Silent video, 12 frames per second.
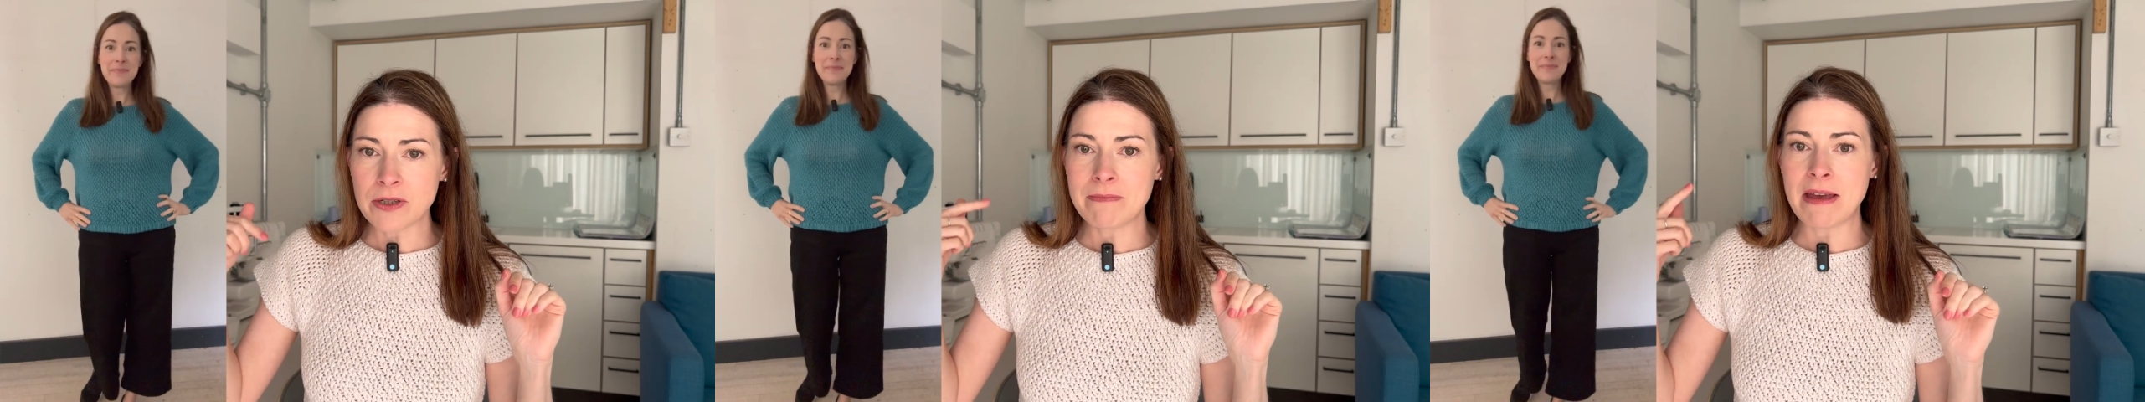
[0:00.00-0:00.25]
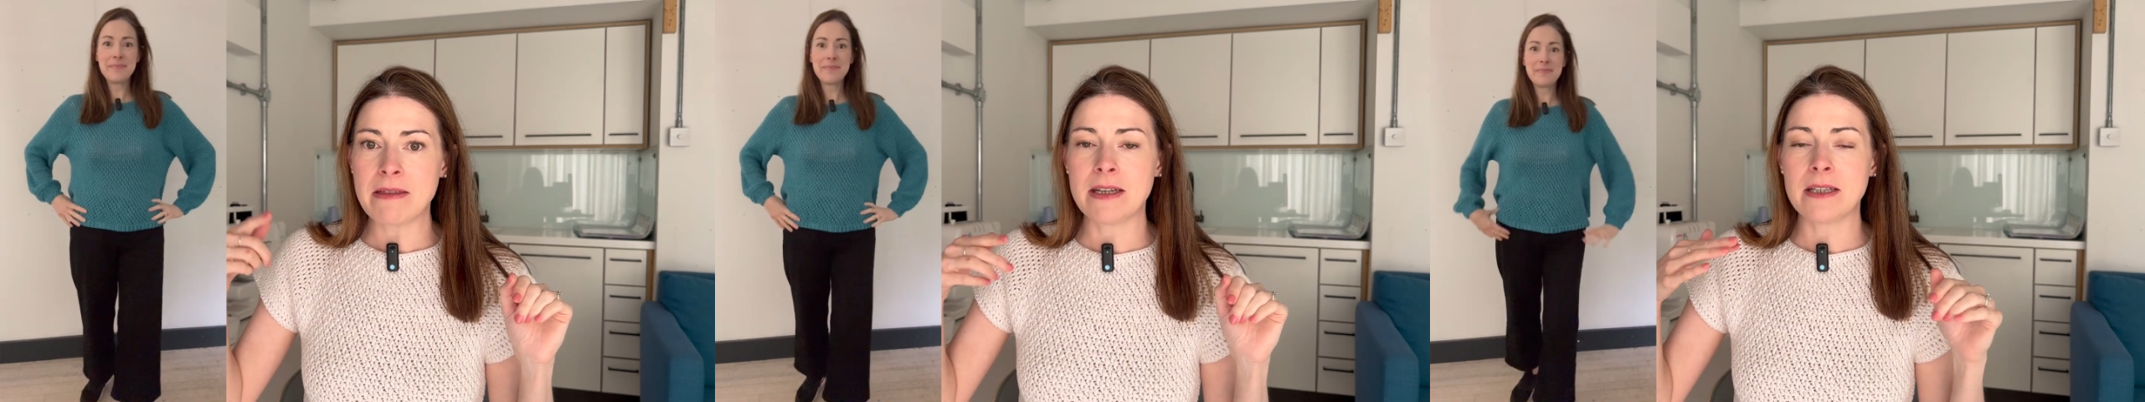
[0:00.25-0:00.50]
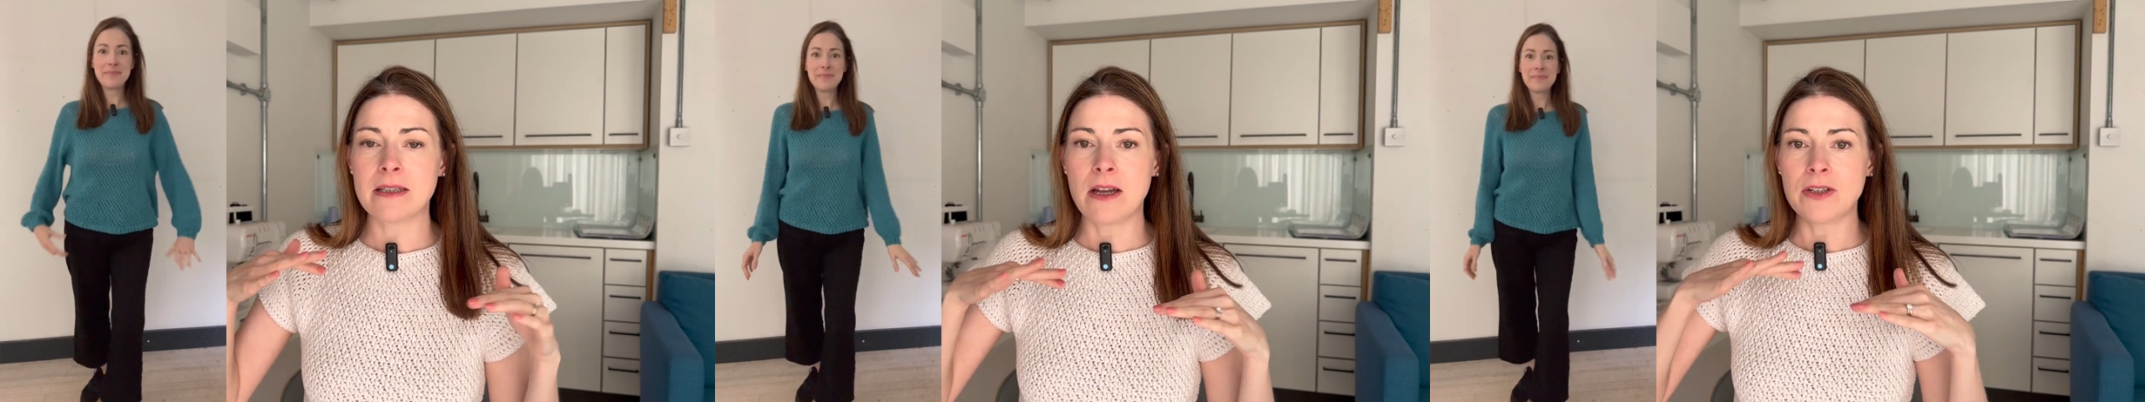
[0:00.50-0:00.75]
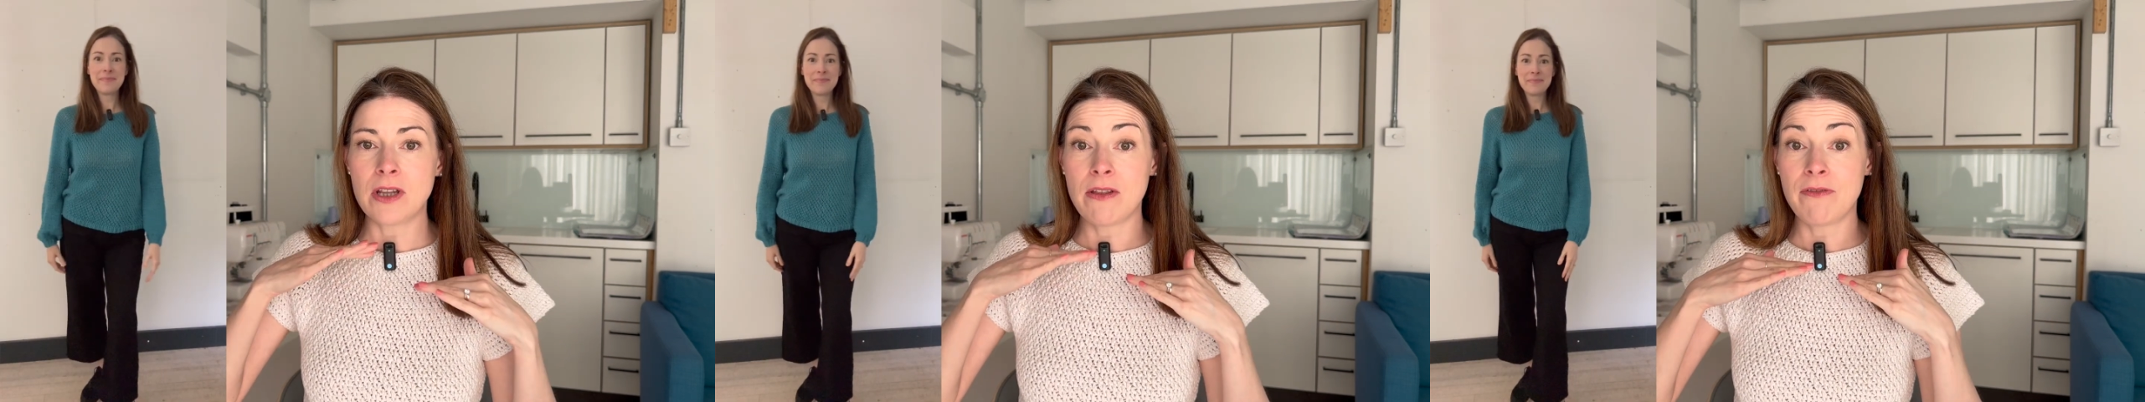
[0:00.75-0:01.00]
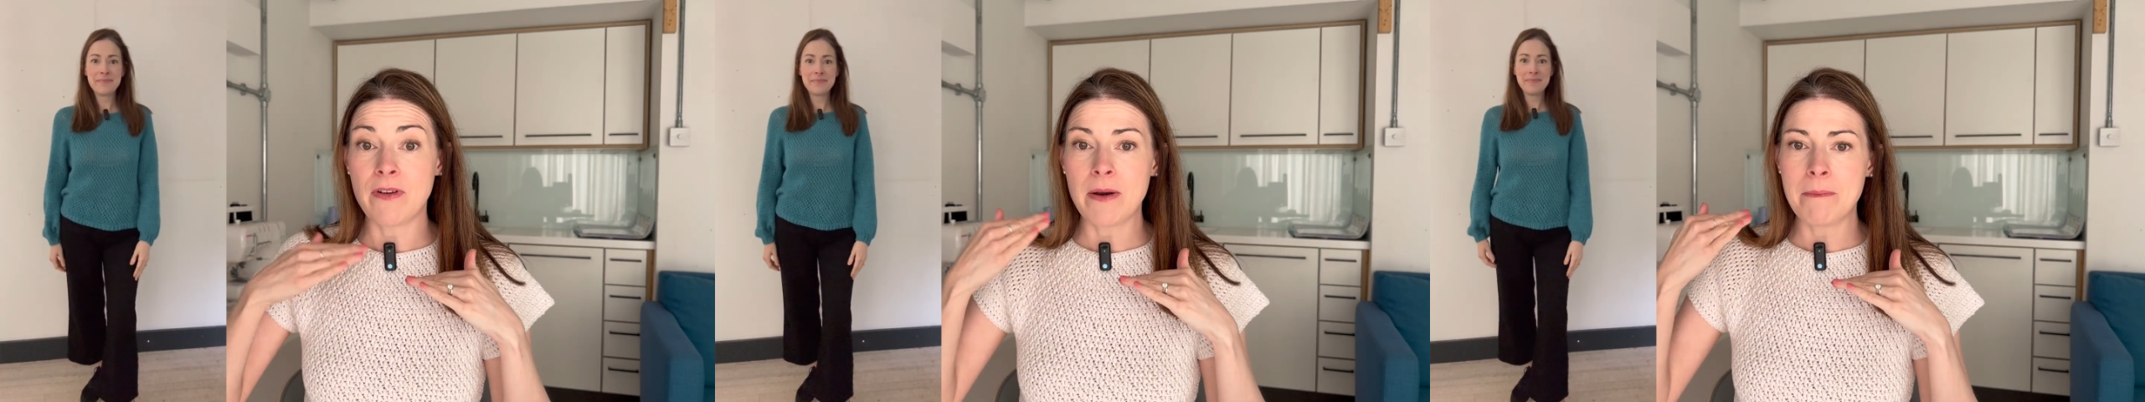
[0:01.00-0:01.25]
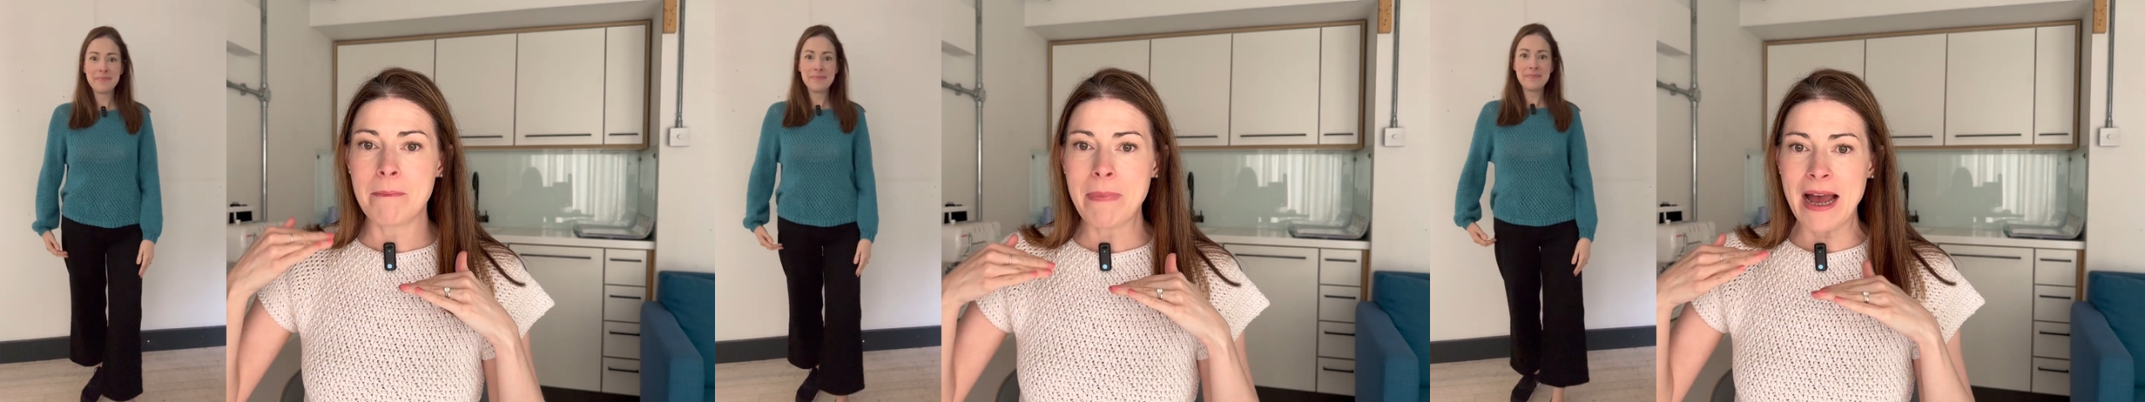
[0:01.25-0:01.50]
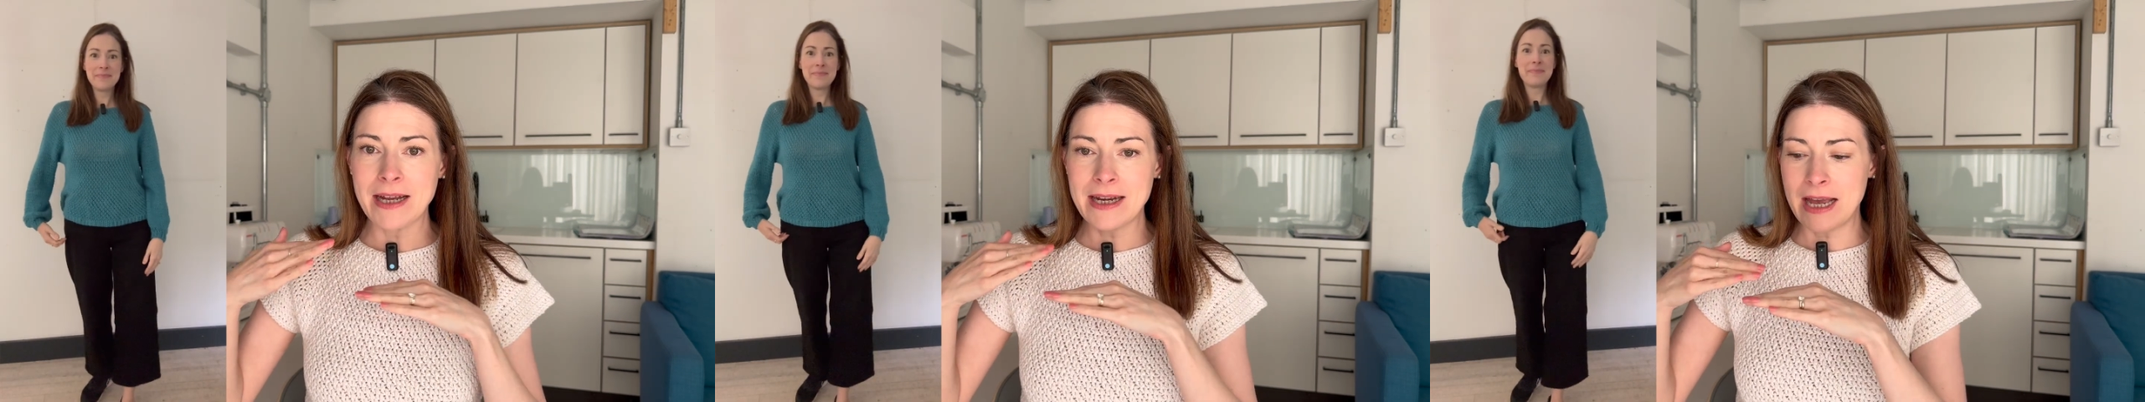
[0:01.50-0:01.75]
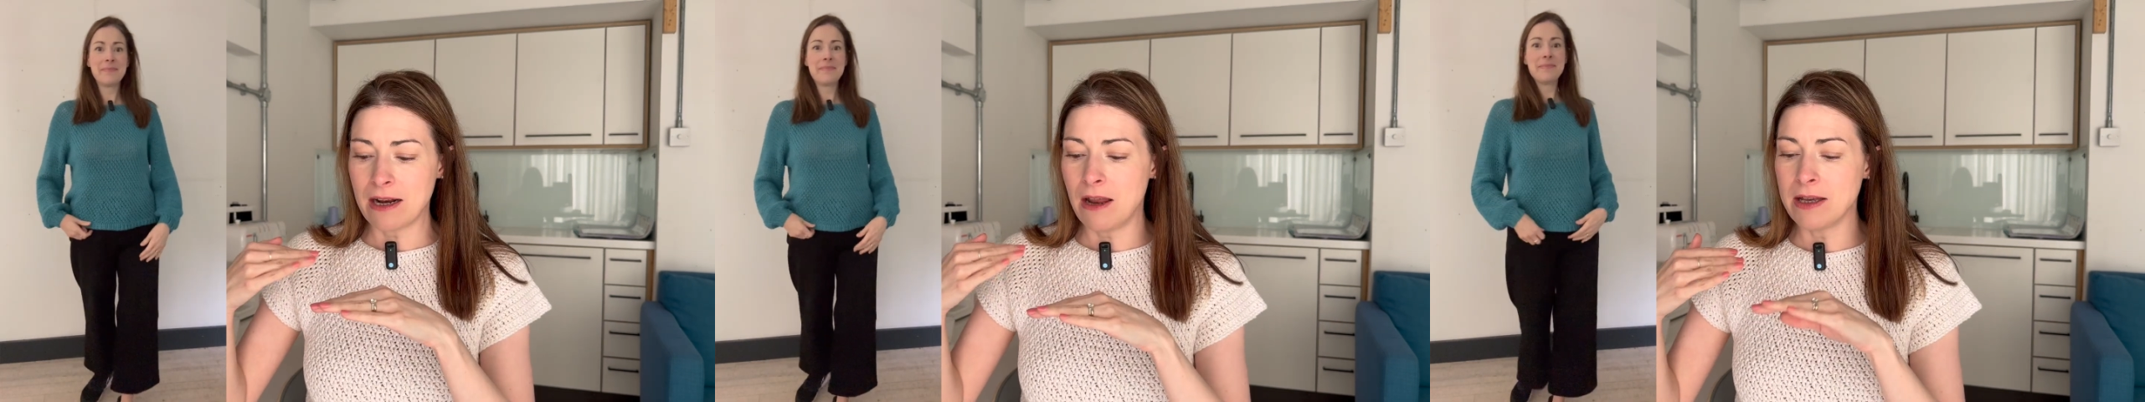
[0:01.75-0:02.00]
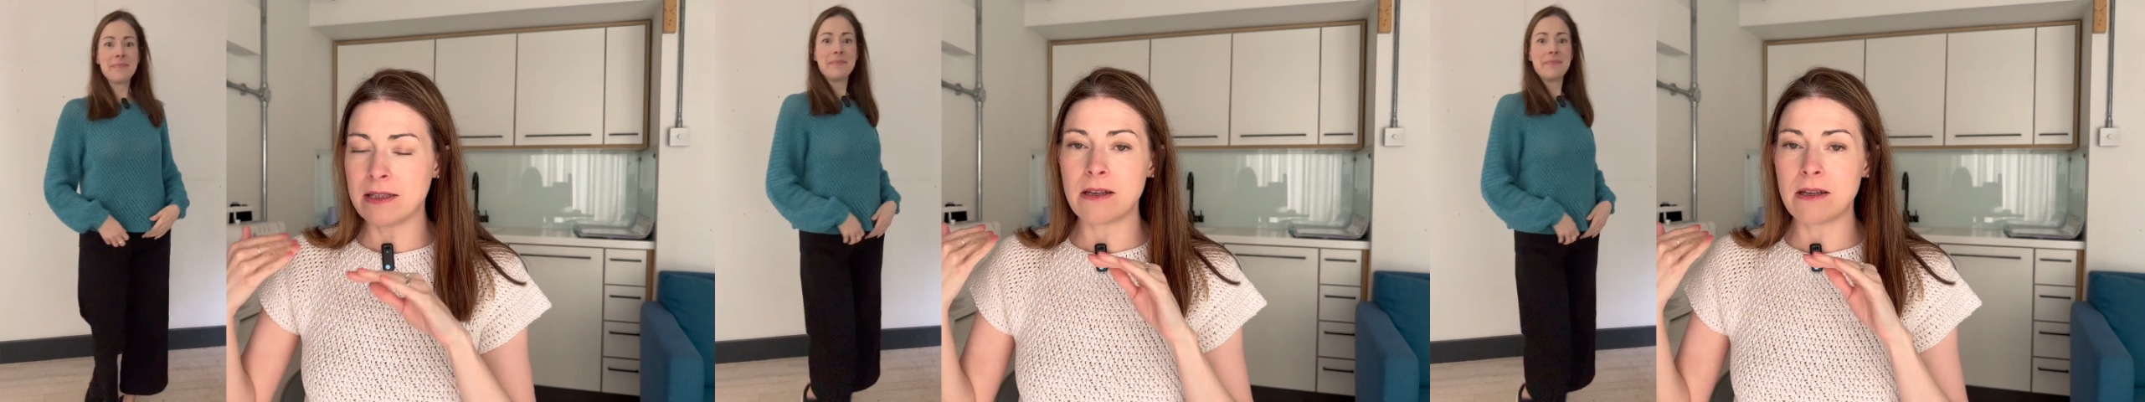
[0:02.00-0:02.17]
method is such that the front and back necklines